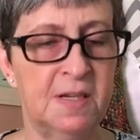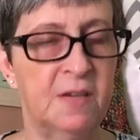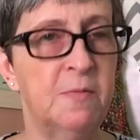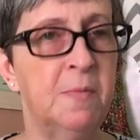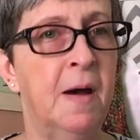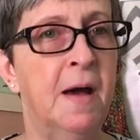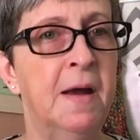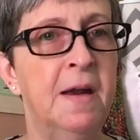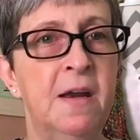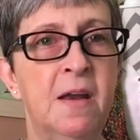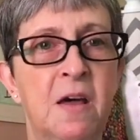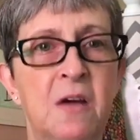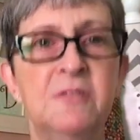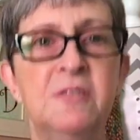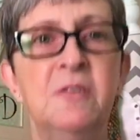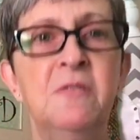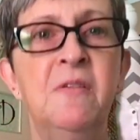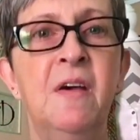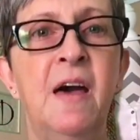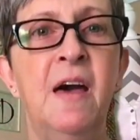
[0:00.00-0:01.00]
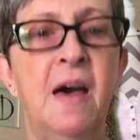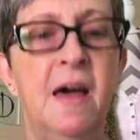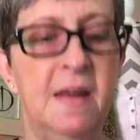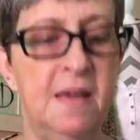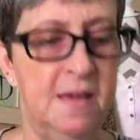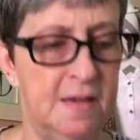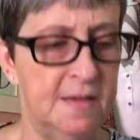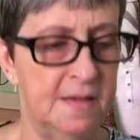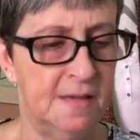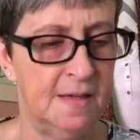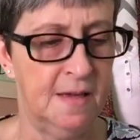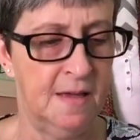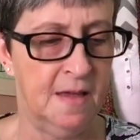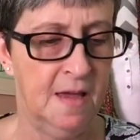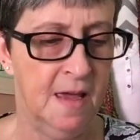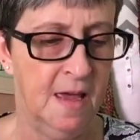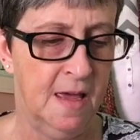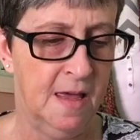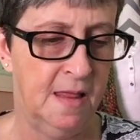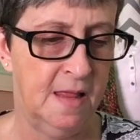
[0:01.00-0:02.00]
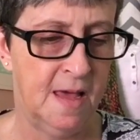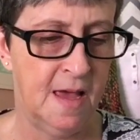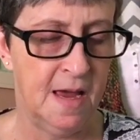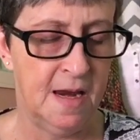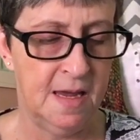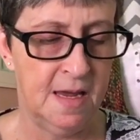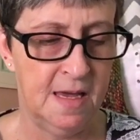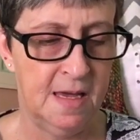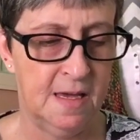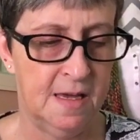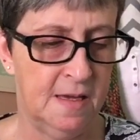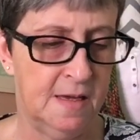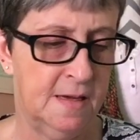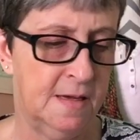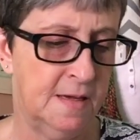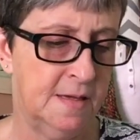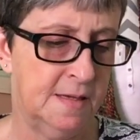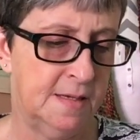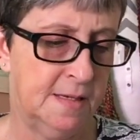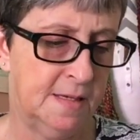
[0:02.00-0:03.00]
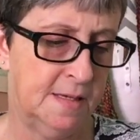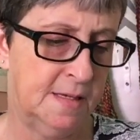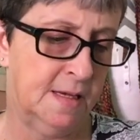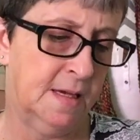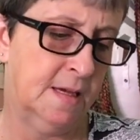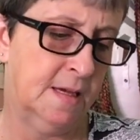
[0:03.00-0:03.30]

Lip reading: Everybody knows who that is. That is,